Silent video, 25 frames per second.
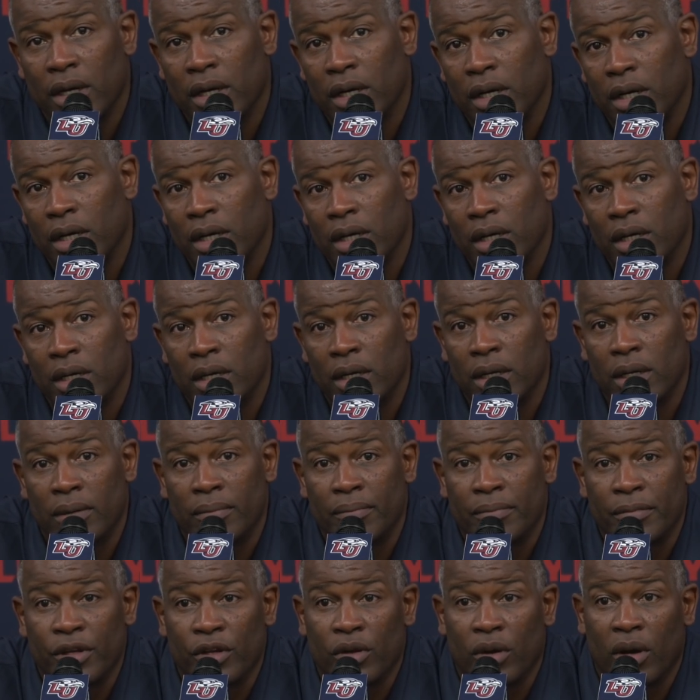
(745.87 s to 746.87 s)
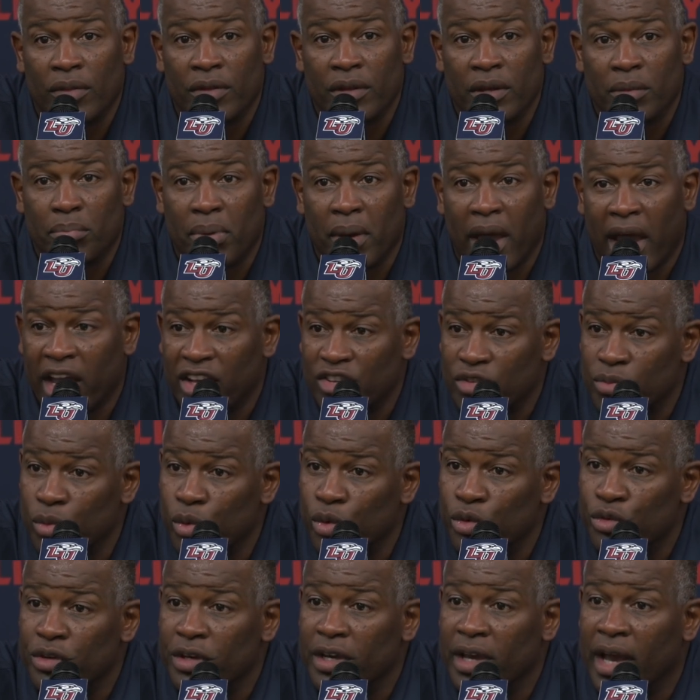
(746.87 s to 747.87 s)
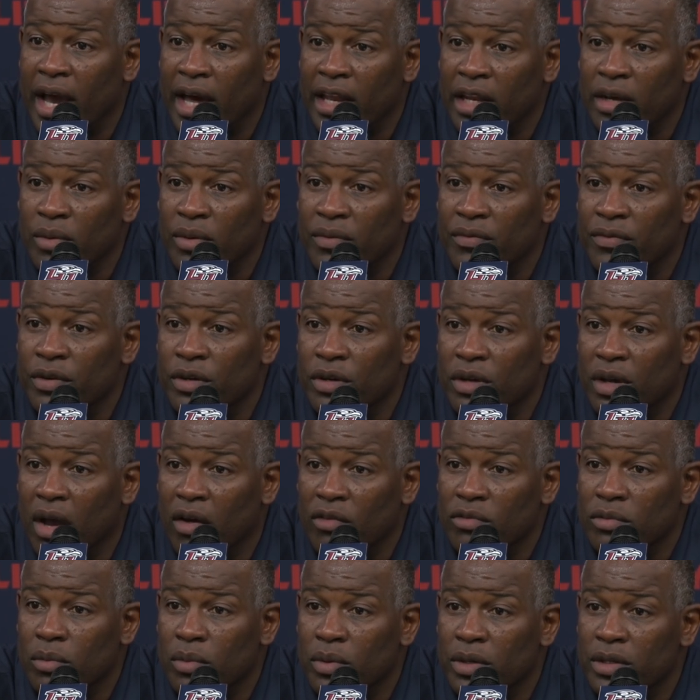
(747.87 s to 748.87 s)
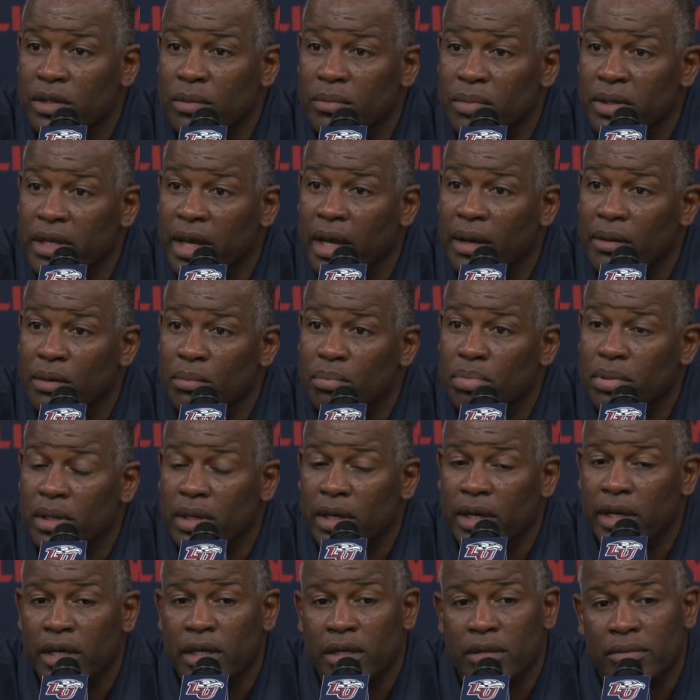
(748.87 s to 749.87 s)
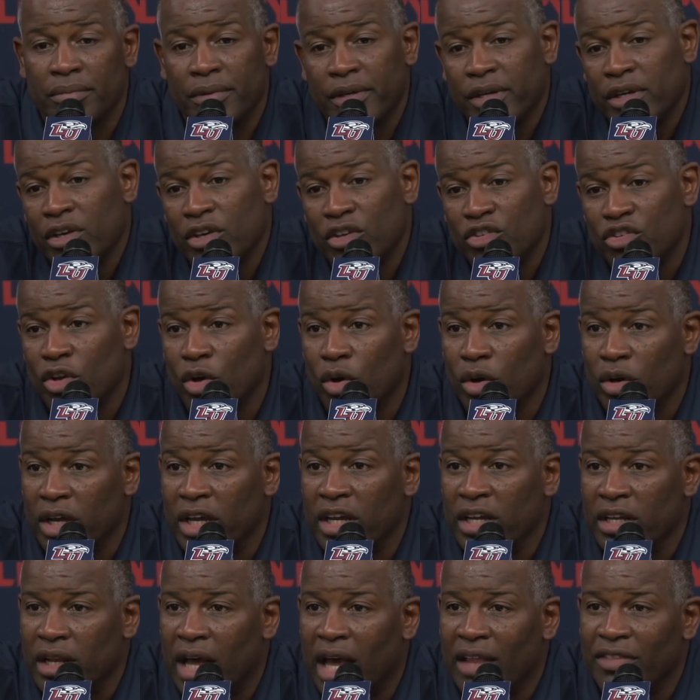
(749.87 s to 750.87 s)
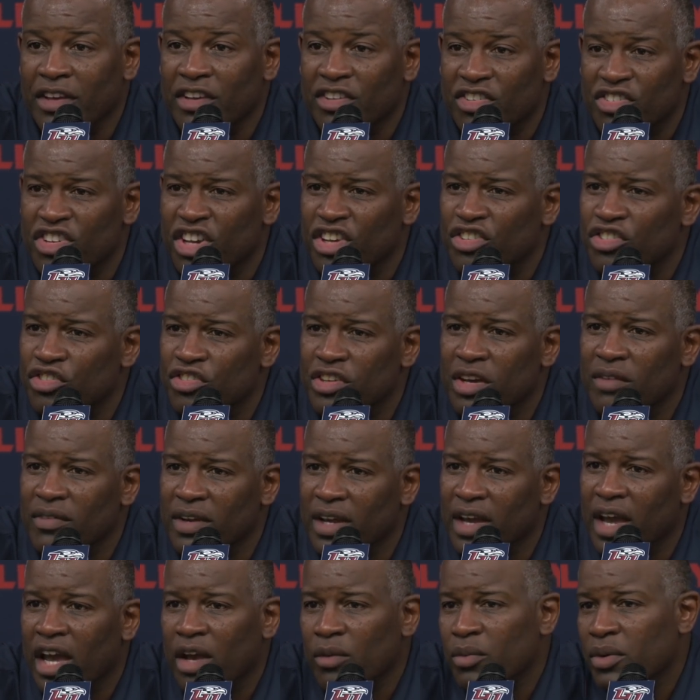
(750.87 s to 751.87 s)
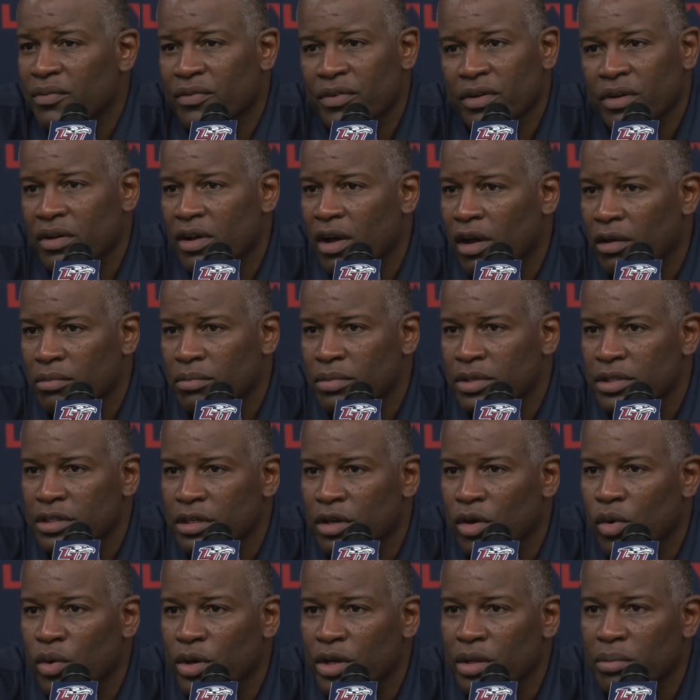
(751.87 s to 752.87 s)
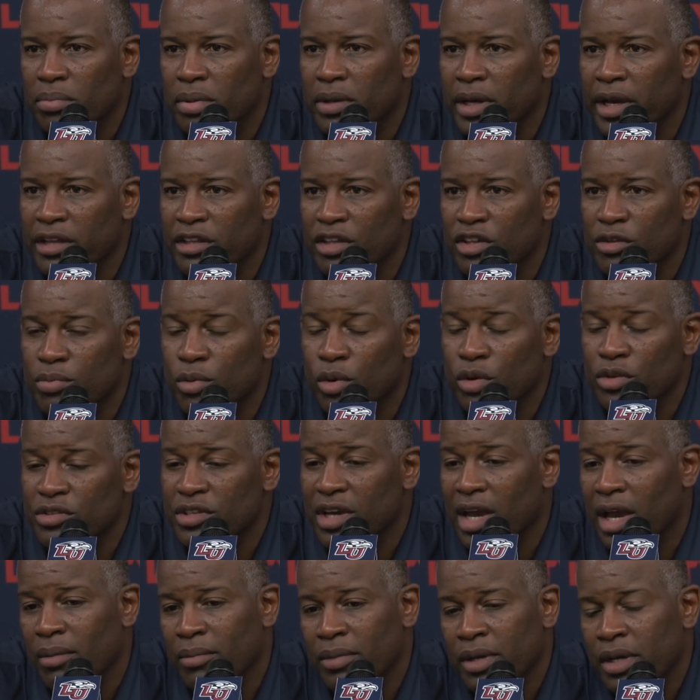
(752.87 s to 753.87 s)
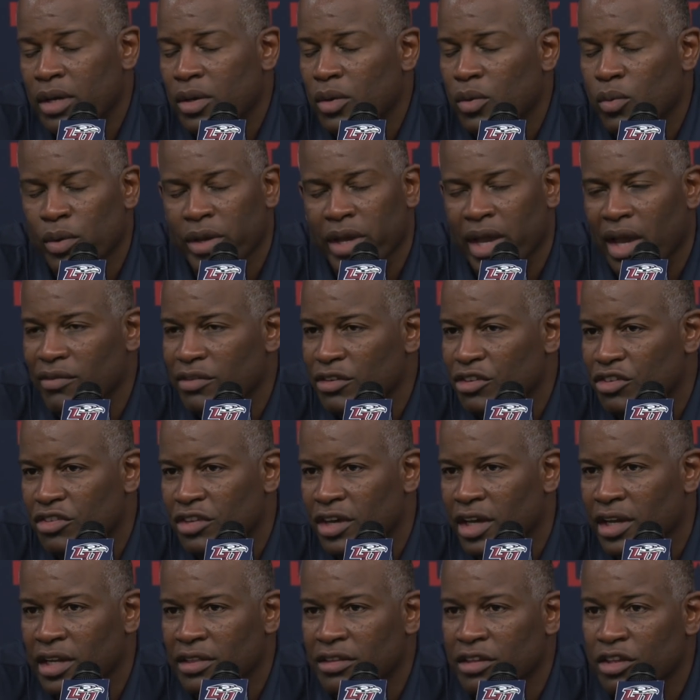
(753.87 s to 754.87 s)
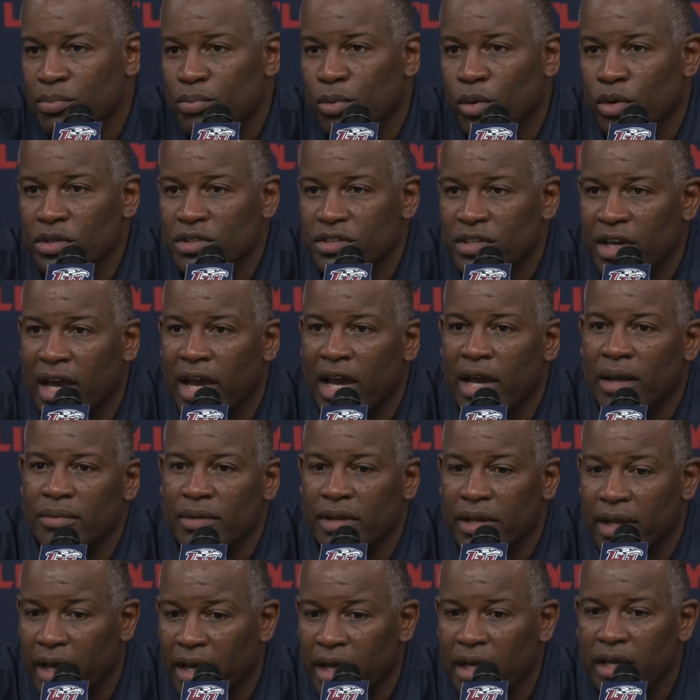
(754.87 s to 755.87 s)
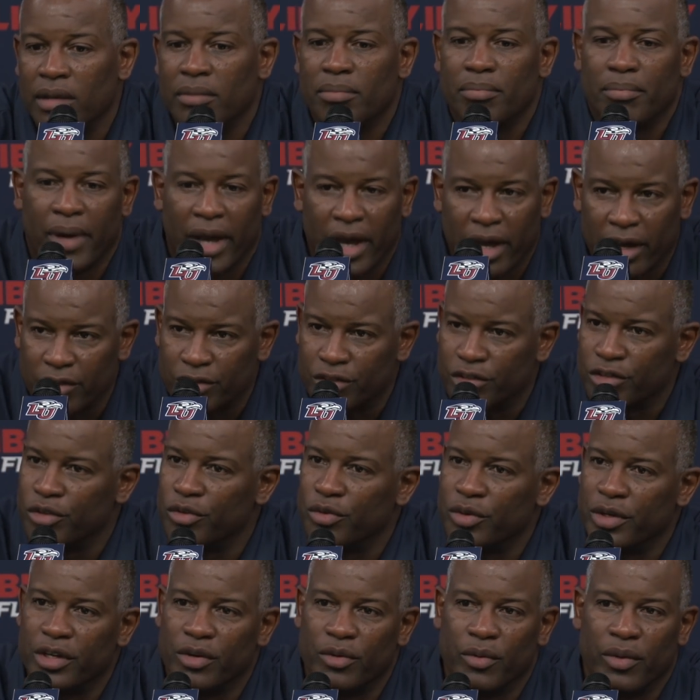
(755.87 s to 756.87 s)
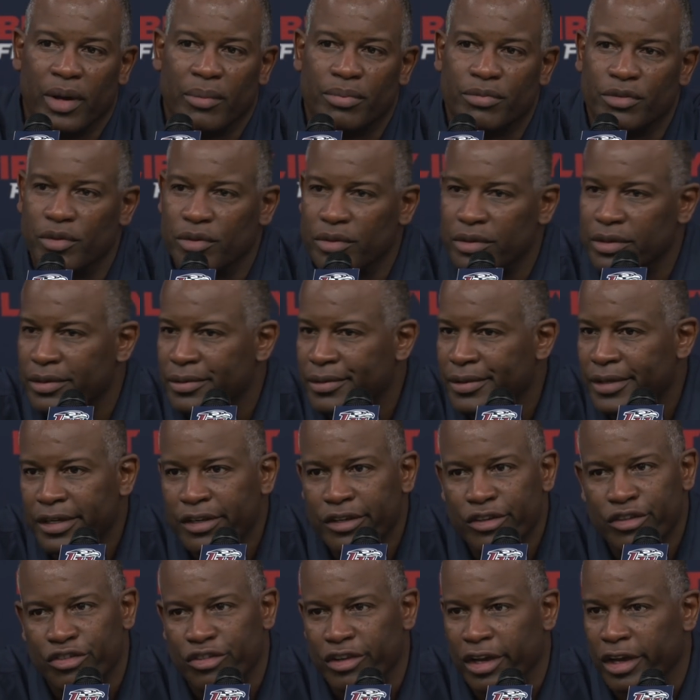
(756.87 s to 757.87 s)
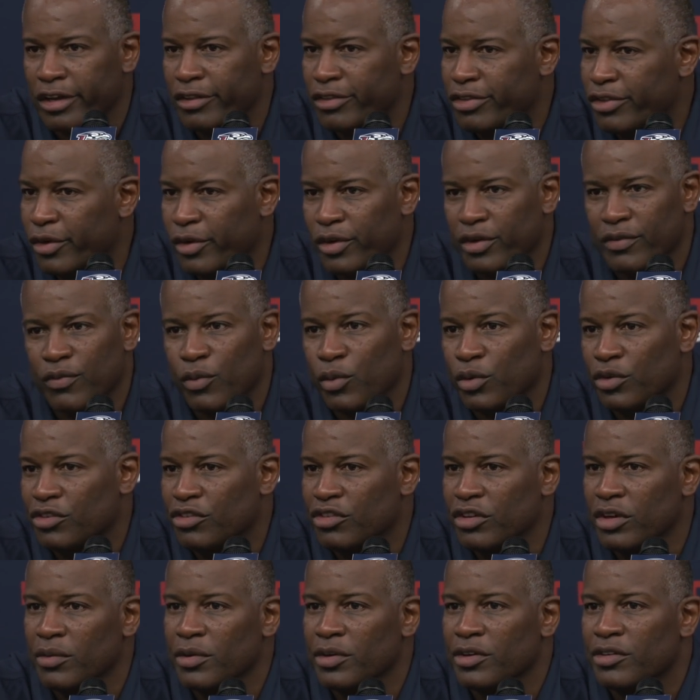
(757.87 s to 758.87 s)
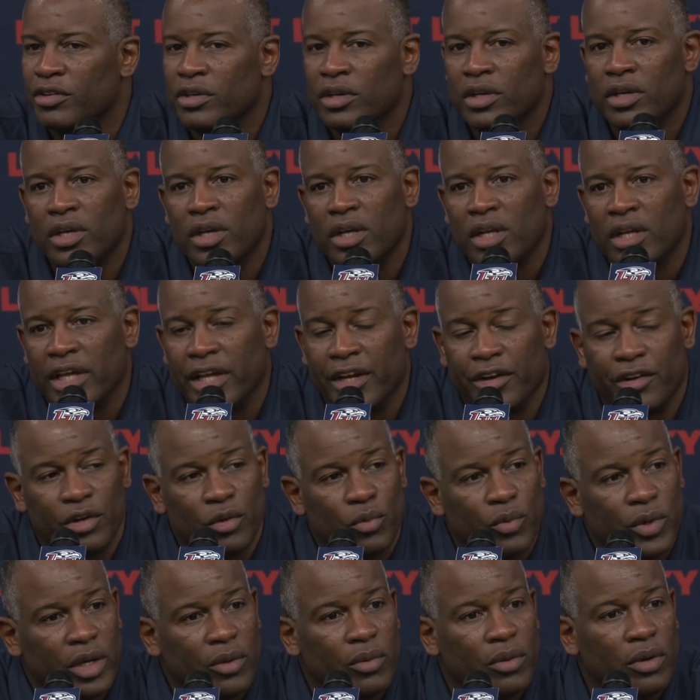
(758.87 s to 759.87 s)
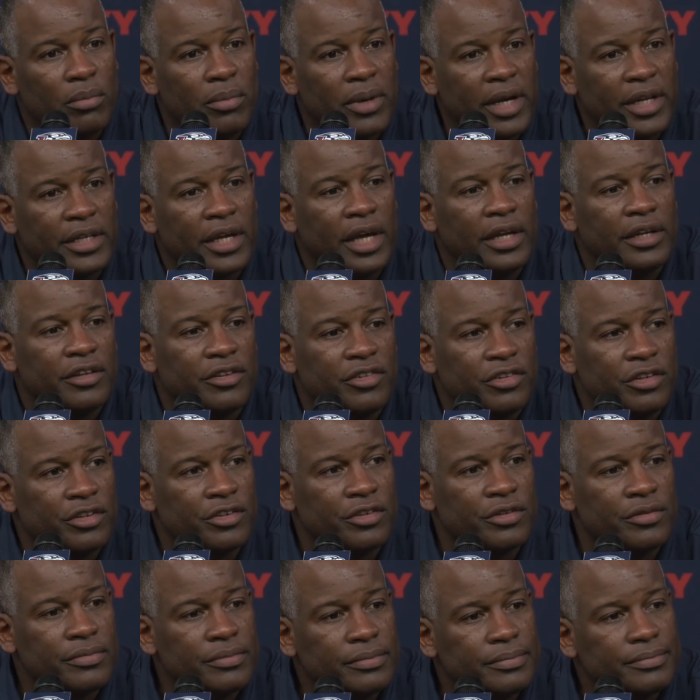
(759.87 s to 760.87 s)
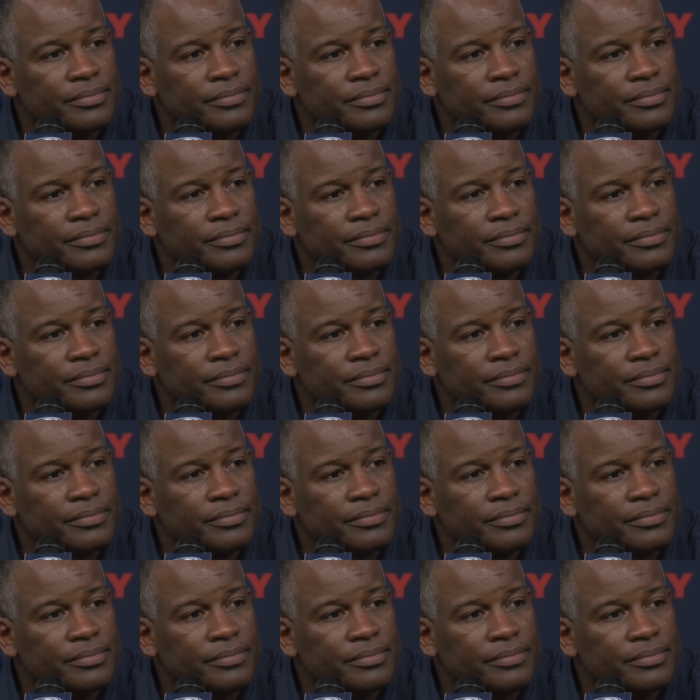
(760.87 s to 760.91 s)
Um, you know, I think is a guy that we feel comfortable with to being able to play. And so, again, I think six or seven guys we feel comfortable with to go in and play at this point in time. We haven't said at this point in time that, hey, Bounds is going to get reps on the second, third, fourth series. Later in the week, we'll make that decision.